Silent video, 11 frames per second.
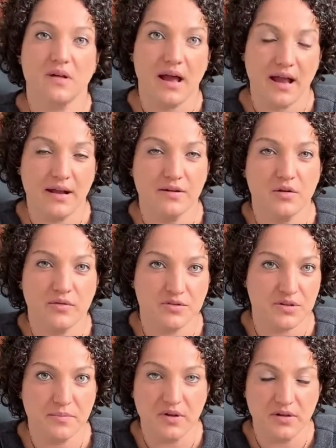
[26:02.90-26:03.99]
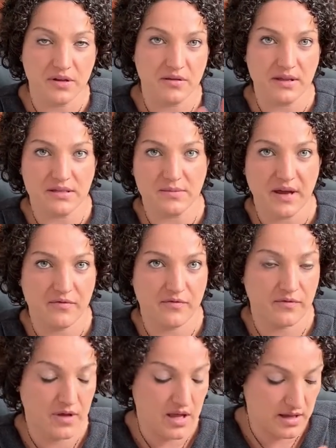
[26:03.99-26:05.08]
I know there's a million things about
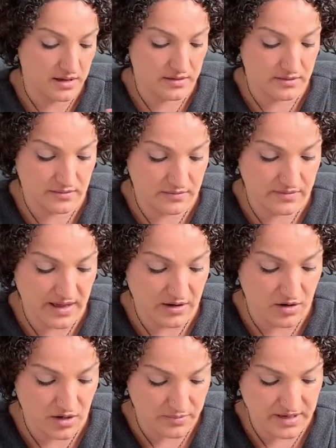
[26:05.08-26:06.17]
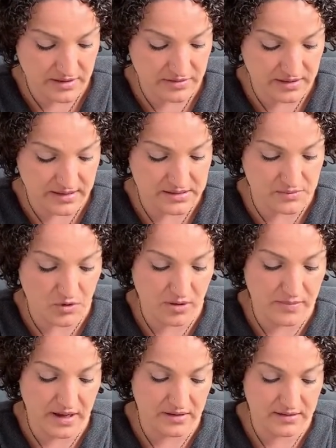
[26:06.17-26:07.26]
that card, but I think that's more
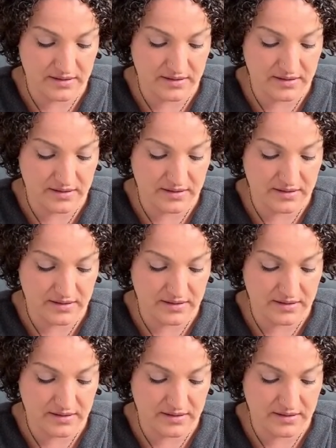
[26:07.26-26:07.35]
about...